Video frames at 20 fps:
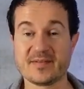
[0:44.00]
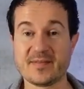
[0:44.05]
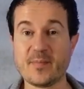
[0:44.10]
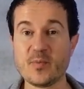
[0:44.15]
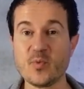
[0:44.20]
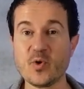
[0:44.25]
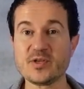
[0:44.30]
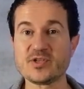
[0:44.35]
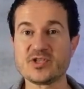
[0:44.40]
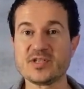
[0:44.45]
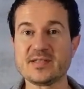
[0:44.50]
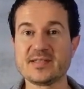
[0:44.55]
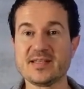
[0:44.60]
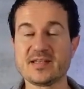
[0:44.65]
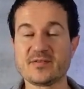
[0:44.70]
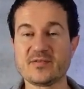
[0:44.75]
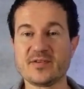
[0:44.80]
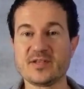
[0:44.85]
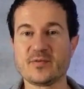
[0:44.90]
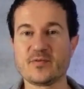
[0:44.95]
Watching
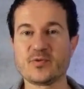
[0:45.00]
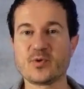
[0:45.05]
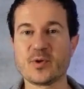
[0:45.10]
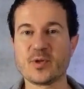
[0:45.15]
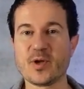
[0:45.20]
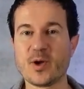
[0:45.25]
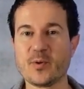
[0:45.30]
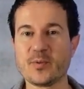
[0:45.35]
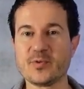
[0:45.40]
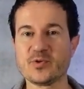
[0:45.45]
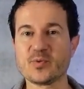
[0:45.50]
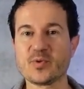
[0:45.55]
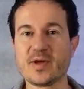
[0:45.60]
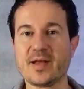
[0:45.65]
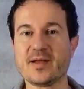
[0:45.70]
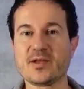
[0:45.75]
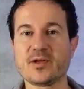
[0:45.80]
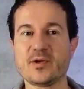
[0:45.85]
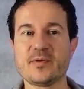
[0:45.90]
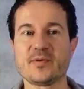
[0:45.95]
TV for long
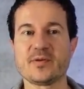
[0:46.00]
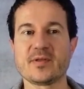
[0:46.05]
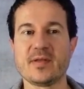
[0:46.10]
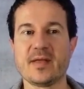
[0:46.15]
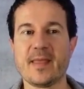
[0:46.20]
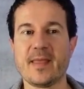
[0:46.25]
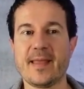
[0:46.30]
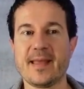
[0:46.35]
durations